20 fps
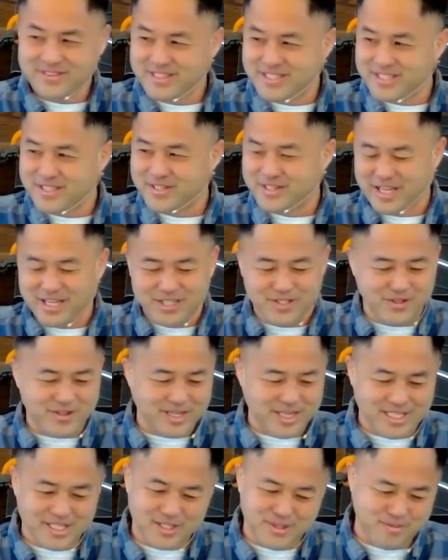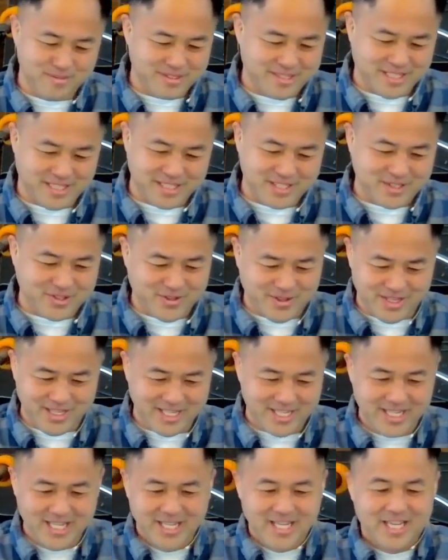Since you're not doing it, I assume it's on the
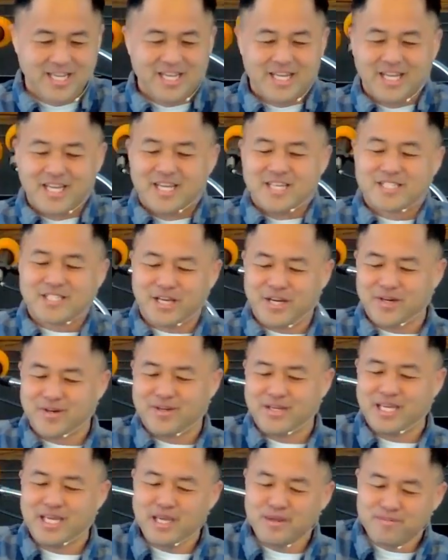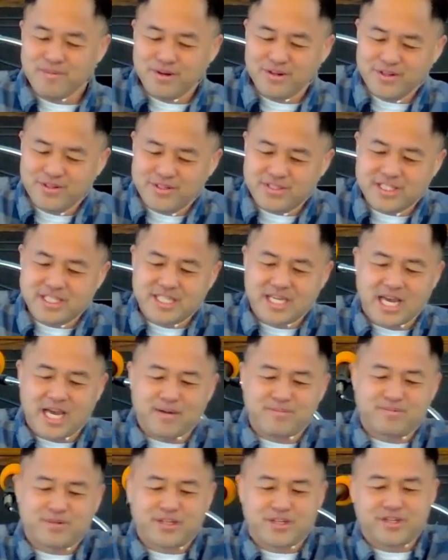screen. So Hebrews
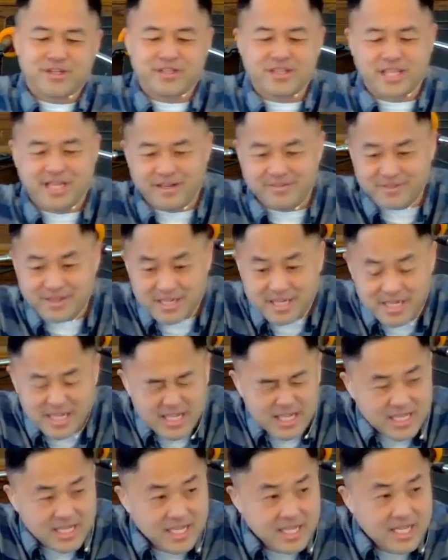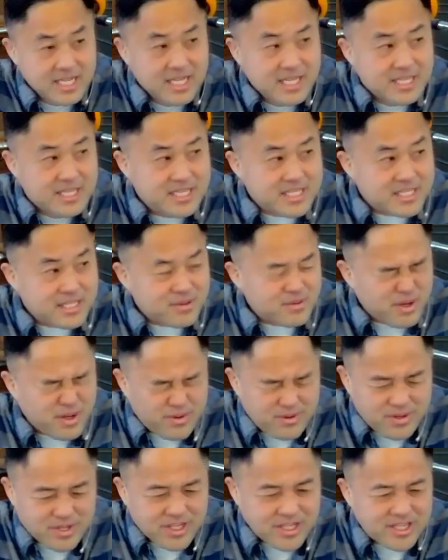chapter 11, this is
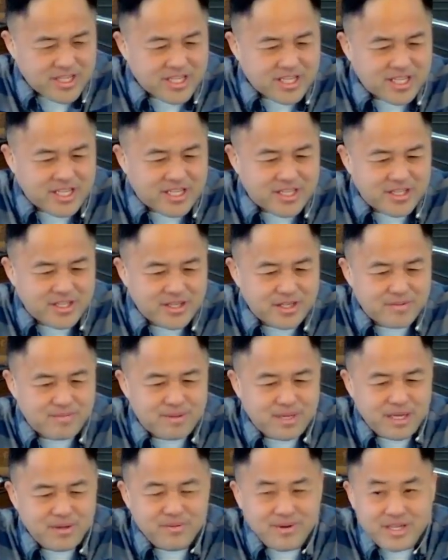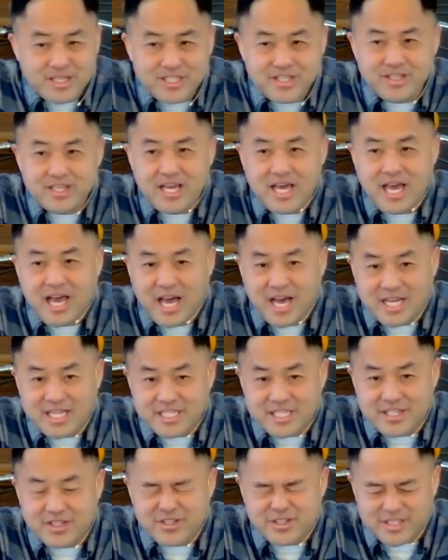where we're going to conclude. But I want you to
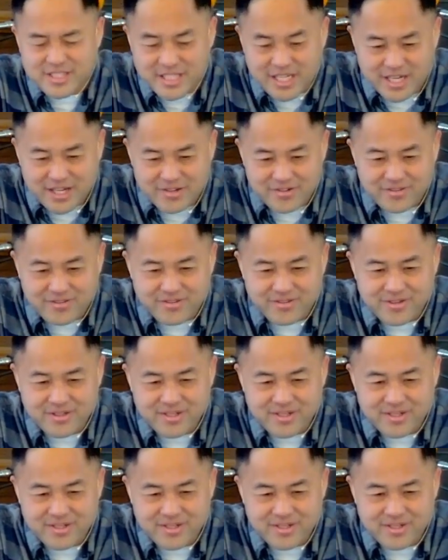ask yourself,